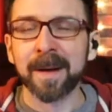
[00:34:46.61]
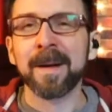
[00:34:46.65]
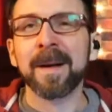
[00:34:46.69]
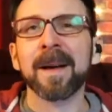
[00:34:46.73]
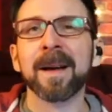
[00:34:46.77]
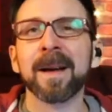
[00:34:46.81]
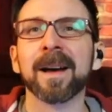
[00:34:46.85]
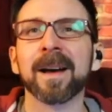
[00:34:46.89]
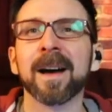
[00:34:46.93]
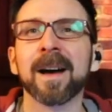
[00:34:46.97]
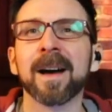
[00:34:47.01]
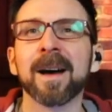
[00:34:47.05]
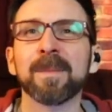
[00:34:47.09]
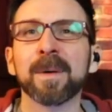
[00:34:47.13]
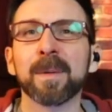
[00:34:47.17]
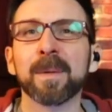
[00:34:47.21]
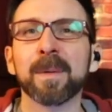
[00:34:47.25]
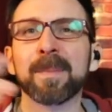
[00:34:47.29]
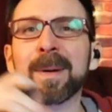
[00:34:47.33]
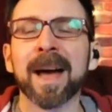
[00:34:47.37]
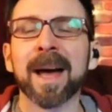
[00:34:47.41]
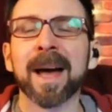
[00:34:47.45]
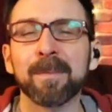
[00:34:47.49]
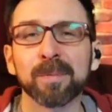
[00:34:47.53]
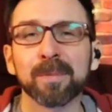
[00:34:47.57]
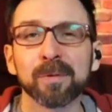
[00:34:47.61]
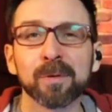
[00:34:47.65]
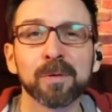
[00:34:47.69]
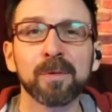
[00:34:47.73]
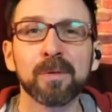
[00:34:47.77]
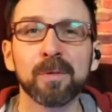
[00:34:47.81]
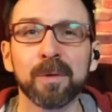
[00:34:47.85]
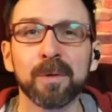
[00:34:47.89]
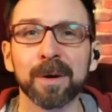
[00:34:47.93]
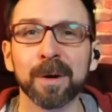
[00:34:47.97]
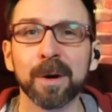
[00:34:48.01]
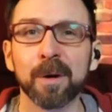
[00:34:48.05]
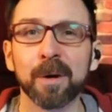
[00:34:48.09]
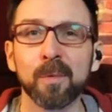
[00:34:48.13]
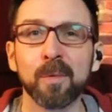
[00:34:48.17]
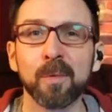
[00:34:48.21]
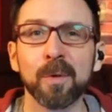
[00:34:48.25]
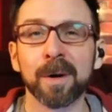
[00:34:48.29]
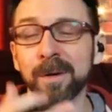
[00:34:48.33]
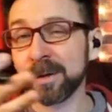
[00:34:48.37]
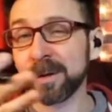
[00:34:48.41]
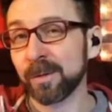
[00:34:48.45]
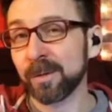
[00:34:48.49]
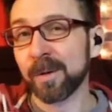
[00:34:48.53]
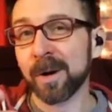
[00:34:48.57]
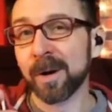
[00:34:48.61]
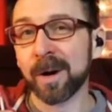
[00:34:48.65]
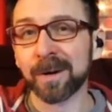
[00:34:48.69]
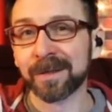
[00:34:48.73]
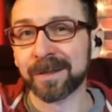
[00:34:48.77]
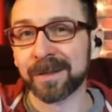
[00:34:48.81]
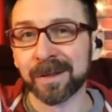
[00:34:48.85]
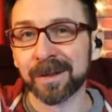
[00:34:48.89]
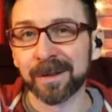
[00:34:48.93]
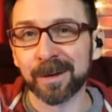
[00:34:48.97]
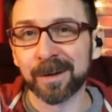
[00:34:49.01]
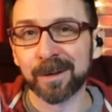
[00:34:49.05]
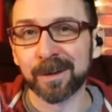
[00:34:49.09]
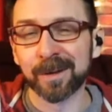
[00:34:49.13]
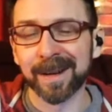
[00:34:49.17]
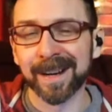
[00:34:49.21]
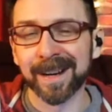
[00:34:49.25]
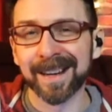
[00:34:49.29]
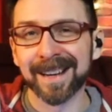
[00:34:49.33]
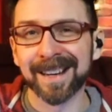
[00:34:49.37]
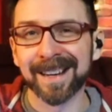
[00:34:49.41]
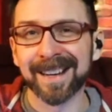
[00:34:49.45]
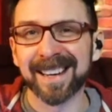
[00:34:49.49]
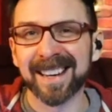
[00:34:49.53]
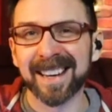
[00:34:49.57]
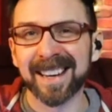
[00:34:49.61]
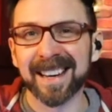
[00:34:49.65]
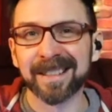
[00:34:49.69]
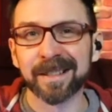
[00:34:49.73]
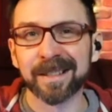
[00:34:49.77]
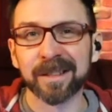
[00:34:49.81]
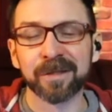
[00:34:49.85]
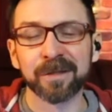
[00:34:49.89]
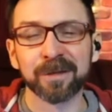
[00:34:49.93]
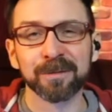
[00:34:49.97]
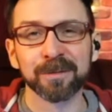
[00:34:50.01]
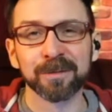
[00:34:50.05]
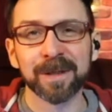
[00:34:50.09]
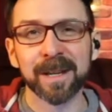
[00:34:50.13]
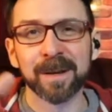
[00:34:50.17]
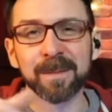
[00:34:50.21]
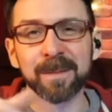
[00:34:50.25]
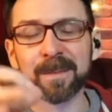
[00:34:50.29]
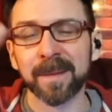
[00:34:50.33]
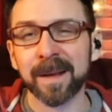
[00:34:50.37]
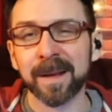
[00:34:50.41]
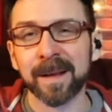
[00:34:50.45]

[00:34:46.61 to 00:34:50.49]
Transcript: But Pat Prue 101, who also has a stream